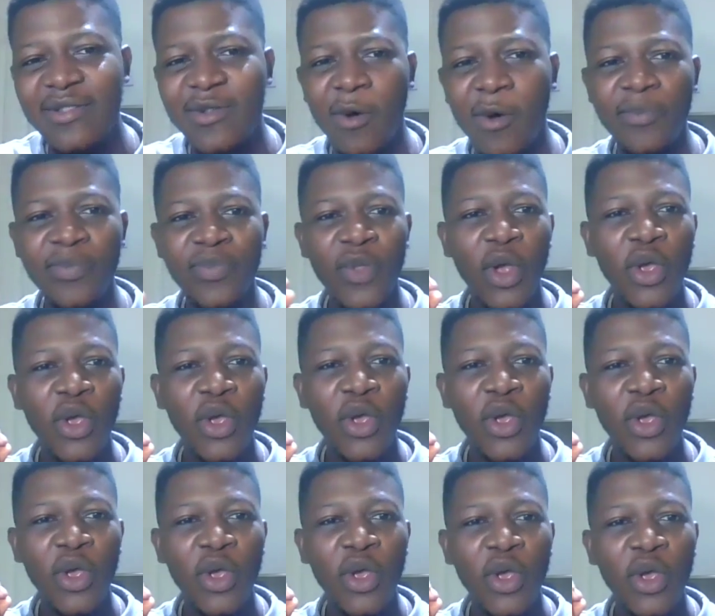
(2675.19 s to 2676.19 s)
So you
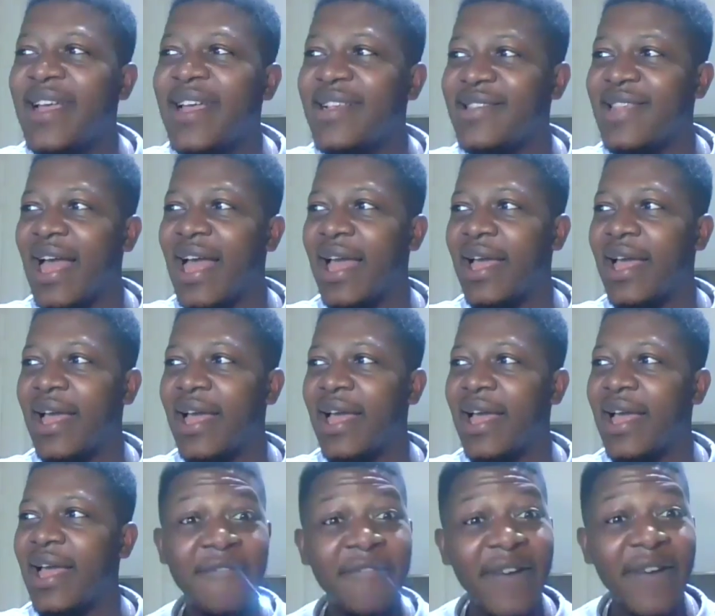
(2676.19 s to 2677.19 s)
have things like
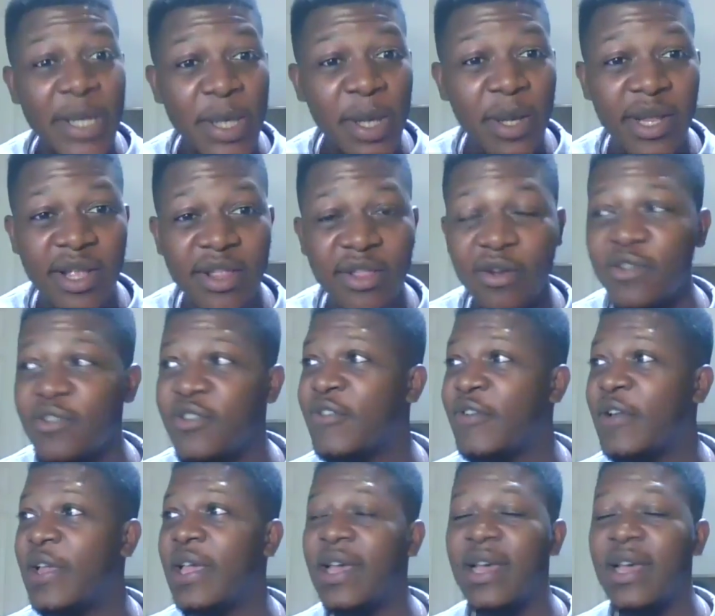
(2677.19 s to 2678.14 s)
the fashion industry,